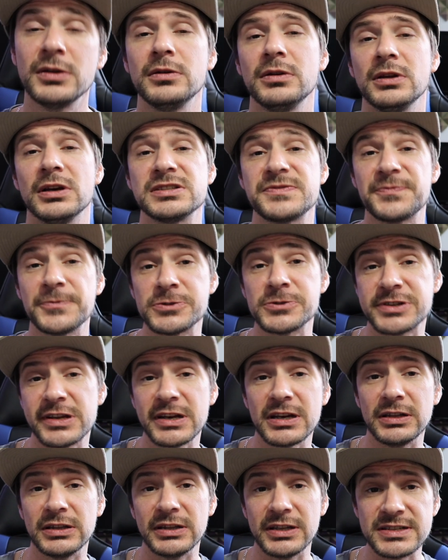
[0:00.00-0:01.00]
Let's first take
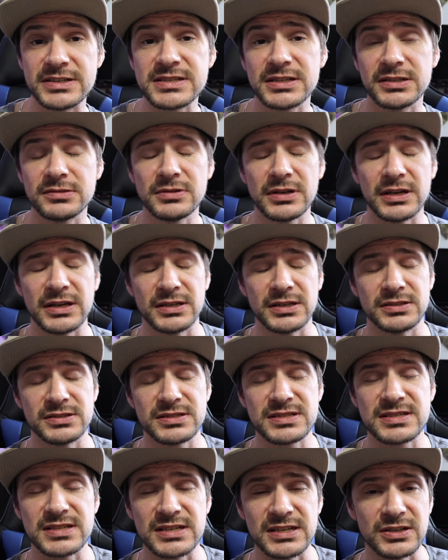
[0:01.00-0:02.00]
a listen and
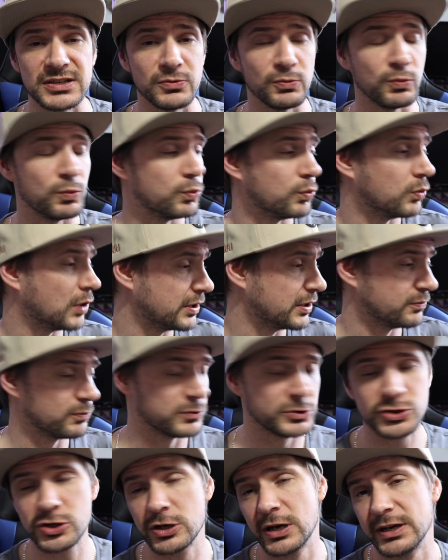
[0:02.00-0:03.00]
see what we're
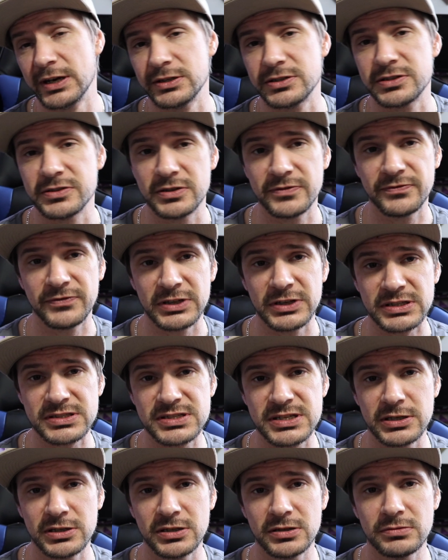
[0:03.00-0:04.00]
trying to fix
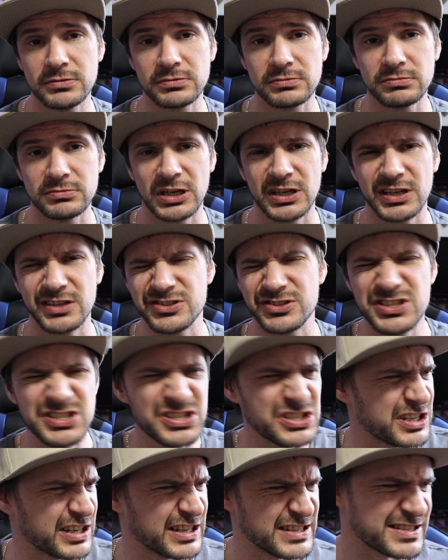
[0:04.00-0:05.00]
here, just
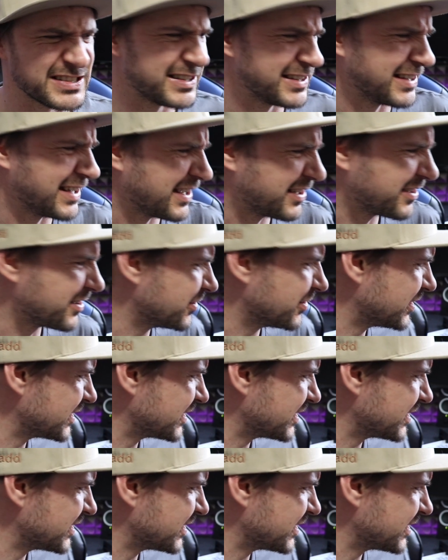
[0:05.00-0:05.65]
so you guys can get a good